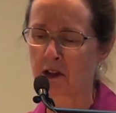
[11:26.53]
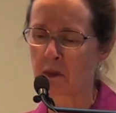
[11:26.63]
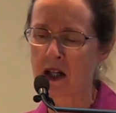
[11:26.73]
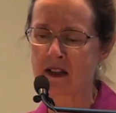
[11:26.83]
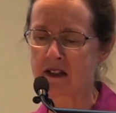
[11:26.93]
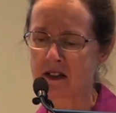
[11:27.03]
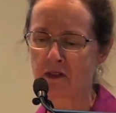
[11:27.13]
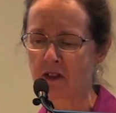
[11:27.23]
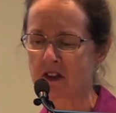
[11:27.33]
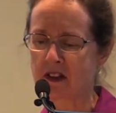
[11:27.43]
the way this
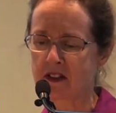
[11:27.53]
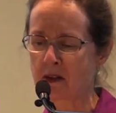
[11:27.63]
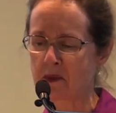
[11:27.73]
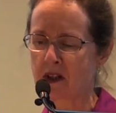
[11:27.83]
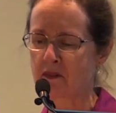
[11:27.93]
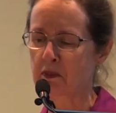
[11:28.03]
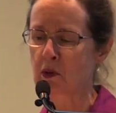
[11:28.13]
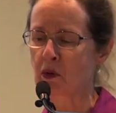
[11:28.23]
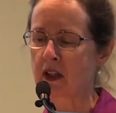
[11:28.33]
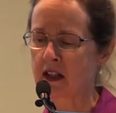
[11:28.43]
difference is sometimes
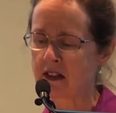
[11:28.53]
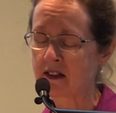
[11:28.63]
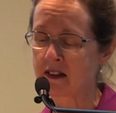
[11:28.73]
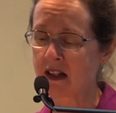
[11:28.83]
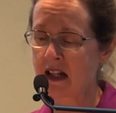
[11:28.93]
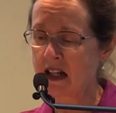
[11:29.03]
put is,